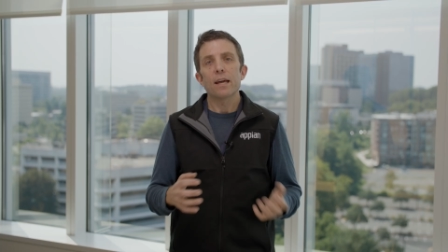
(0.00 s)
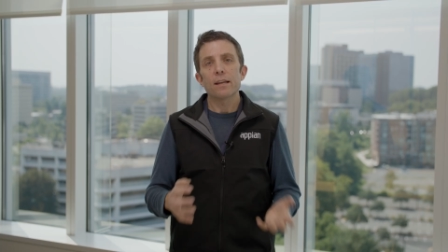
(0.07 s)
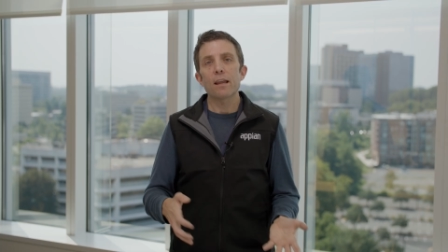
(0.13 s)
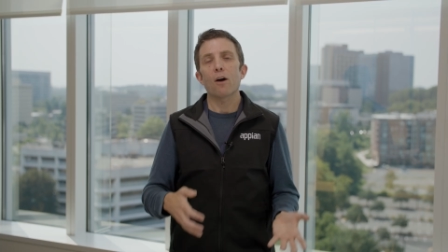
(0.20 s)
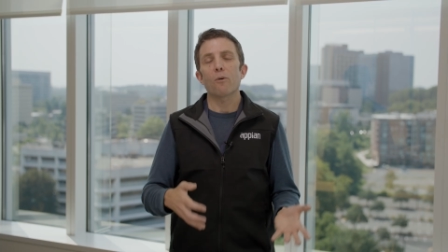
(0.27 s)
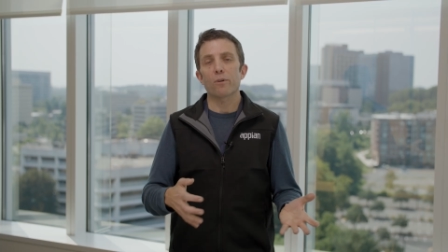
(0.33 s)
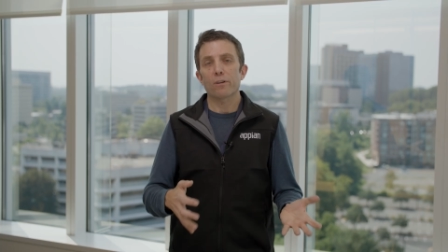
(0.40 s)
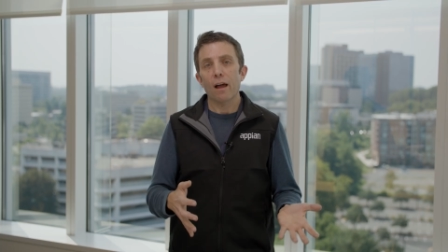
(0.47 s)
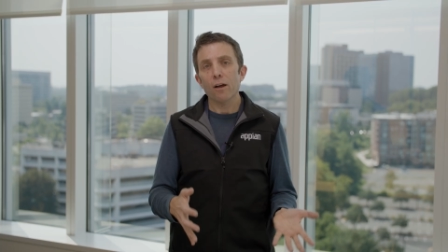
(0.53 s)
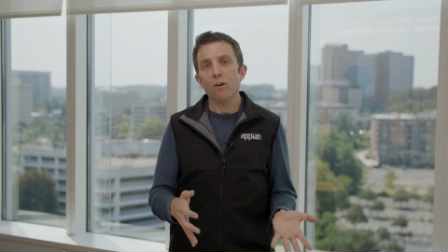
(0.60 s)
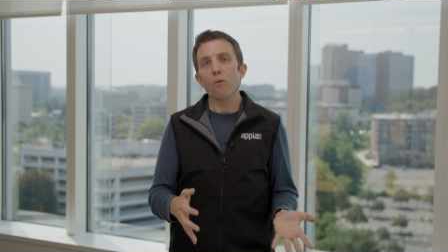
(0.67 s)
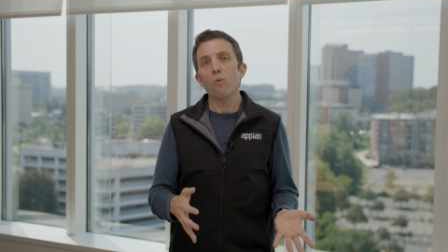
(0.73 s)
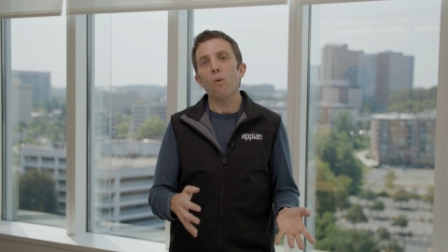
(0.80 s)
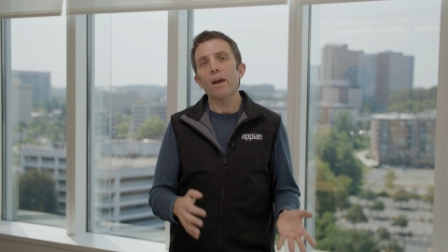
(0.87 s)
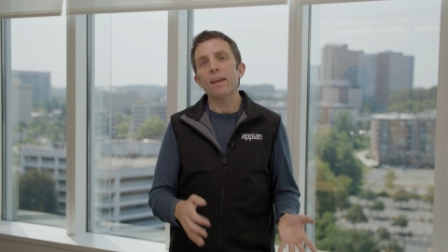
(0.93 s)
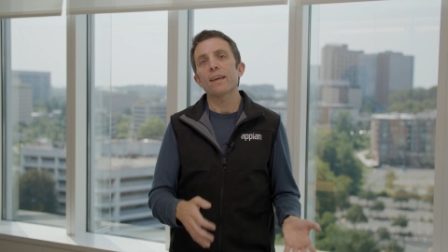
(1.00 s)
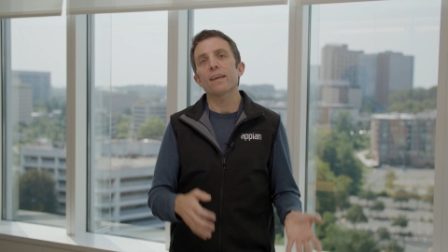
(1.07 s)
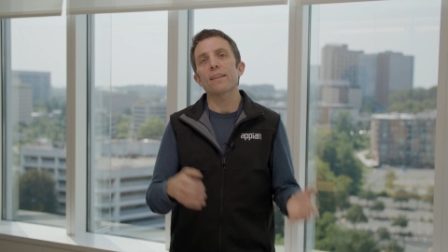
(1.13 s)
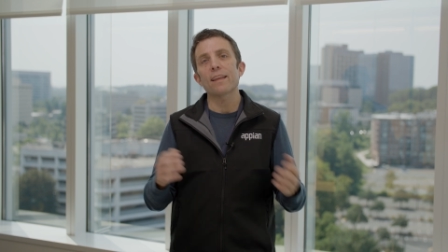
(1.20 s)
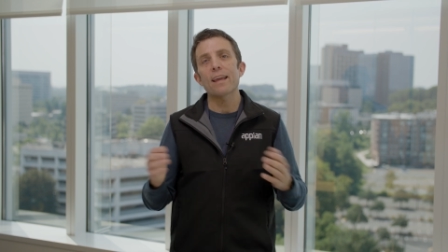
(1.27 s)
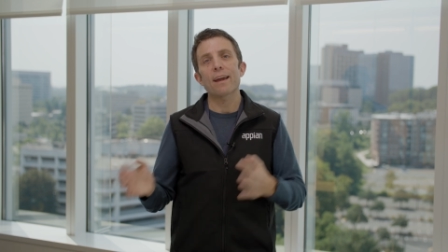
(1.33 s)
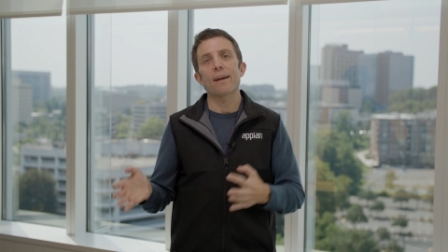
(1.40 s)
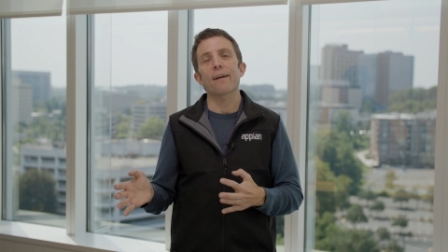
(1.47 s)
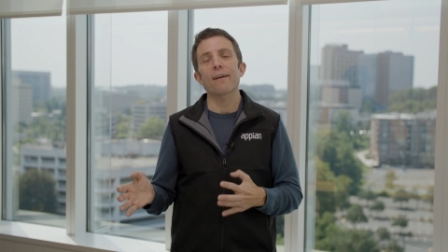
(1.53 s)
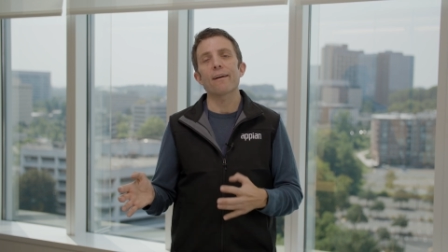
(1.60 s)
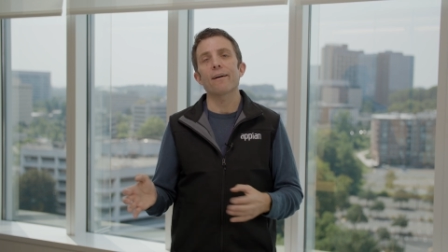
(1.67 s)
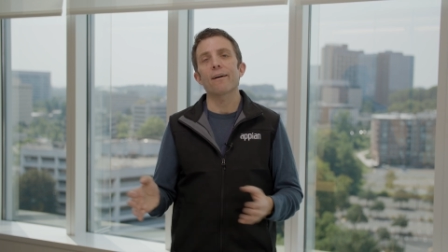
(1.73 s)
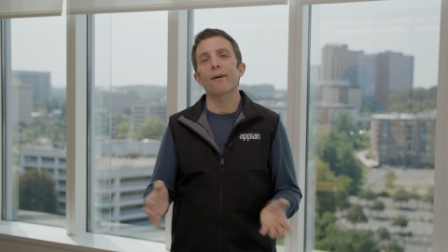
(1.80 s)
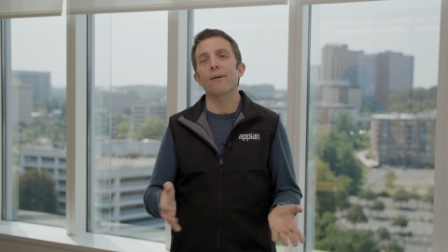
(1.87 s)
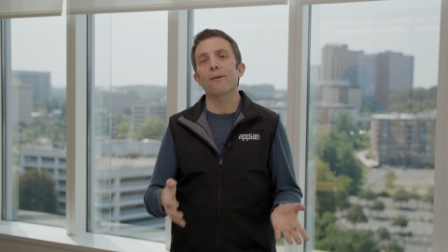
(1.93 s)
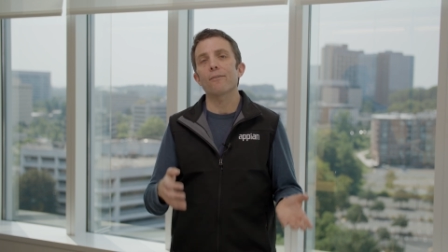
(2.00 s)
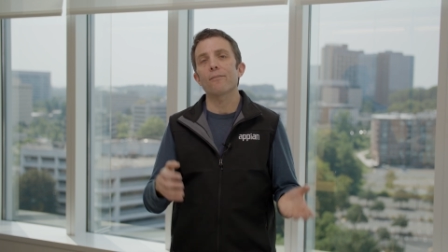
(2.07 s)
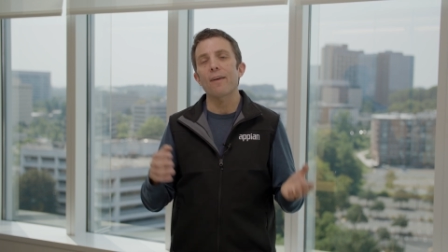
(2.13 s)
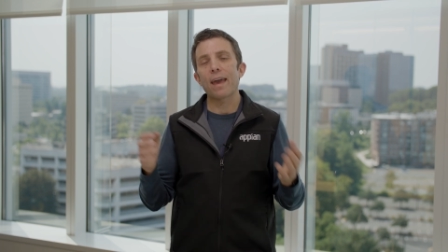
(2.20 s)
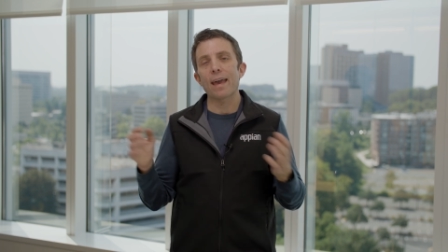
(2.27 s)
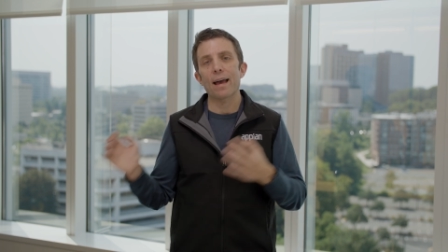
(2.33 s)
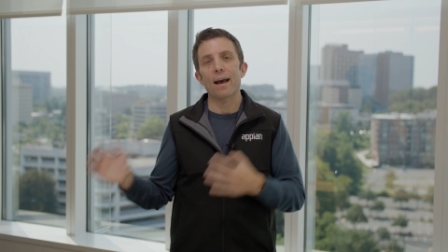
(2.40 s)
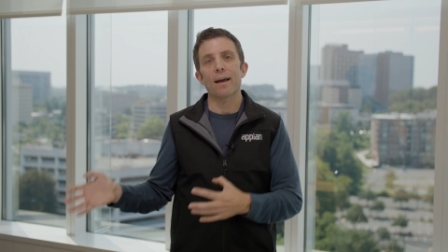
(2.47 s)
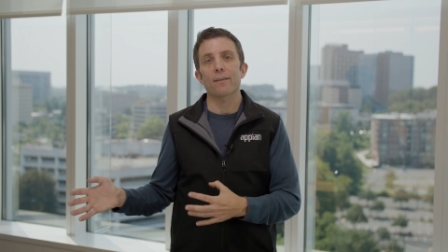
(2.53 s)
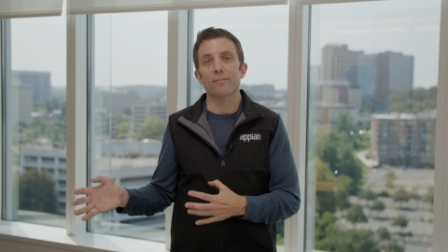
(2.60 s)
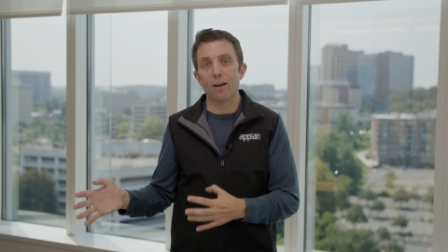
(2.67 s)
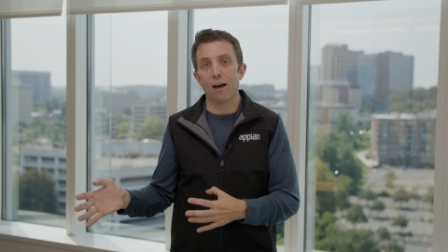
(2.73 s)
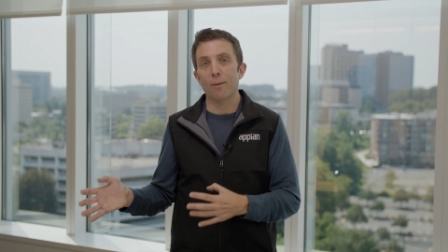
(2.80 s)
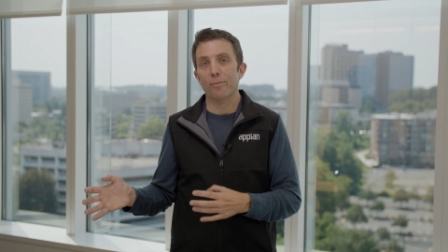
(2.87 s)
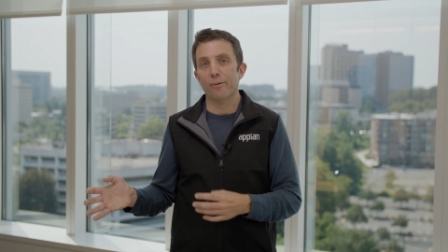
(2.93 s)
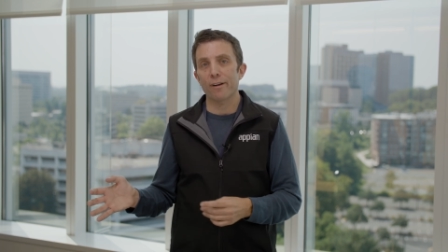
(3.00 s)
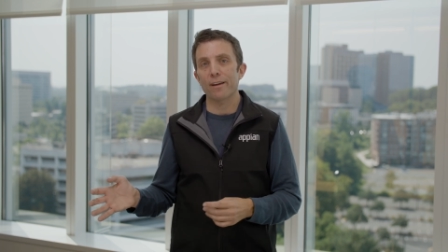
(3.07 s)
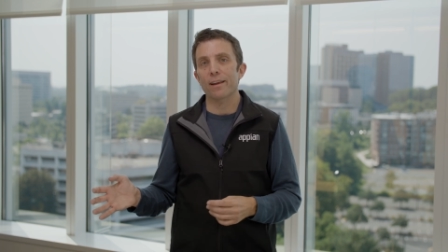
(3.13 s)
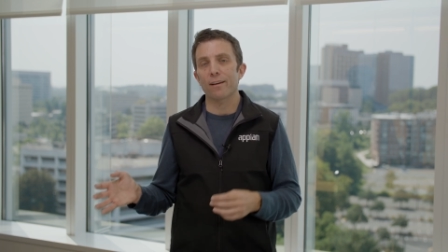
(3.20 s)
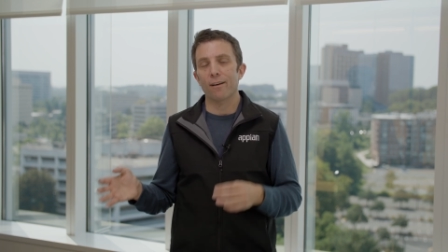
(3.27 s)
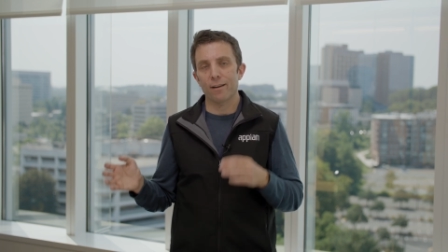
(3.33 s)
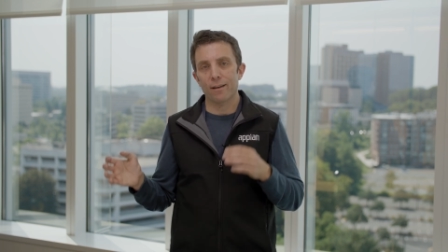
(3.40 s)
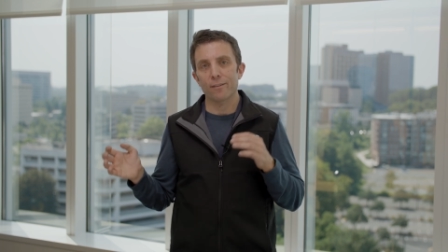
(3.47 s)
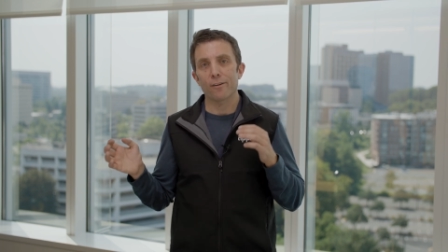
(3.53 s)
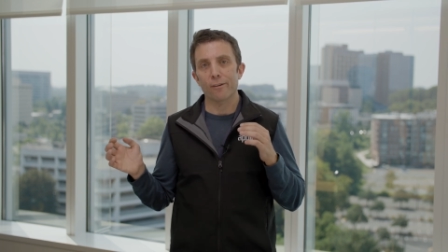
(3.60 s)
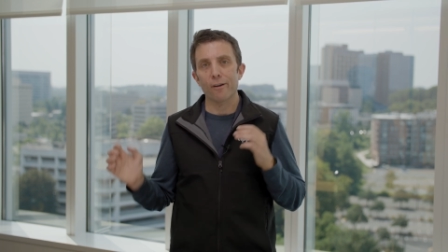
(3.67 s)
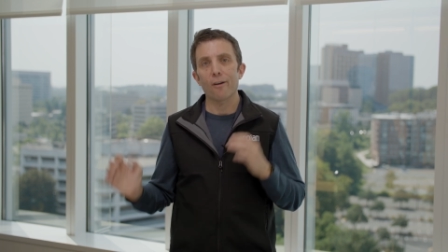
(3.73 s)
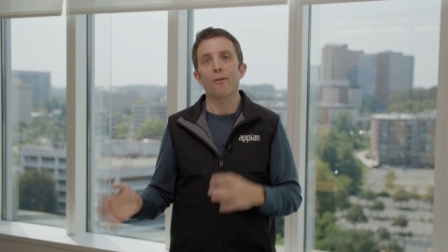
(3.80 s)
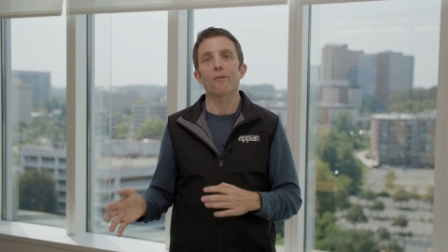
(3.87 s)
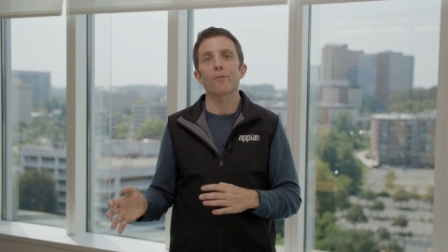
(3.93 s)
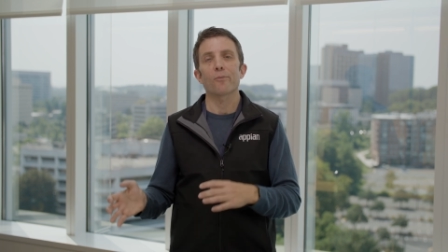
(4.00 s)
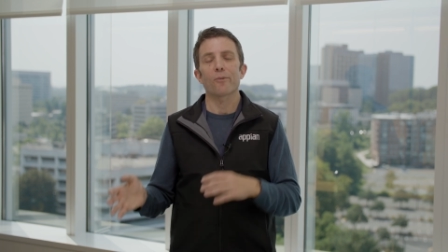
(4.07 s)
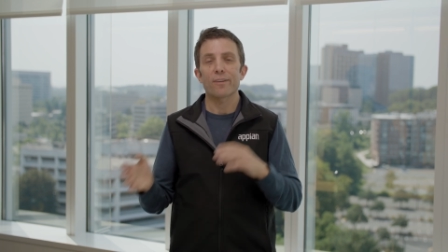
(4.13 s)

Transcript: Now, we're not quite in the era of AIs operating on their own.